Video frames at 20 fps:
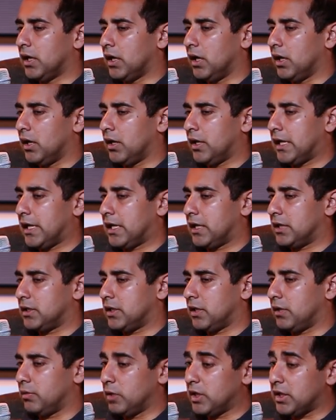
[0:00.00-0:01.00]

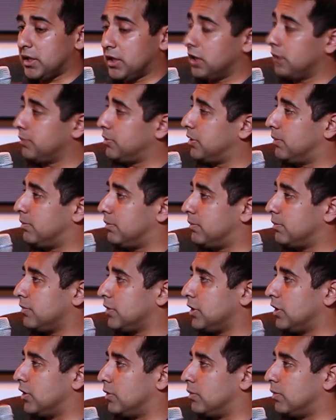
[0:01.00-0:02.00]
and we can help them,
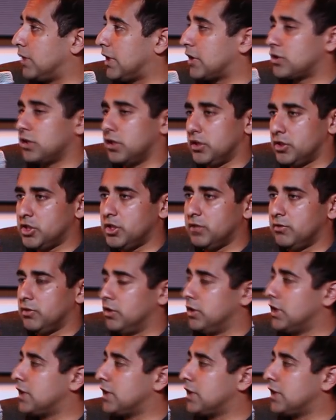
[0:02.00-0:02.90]
you know, actually achieve their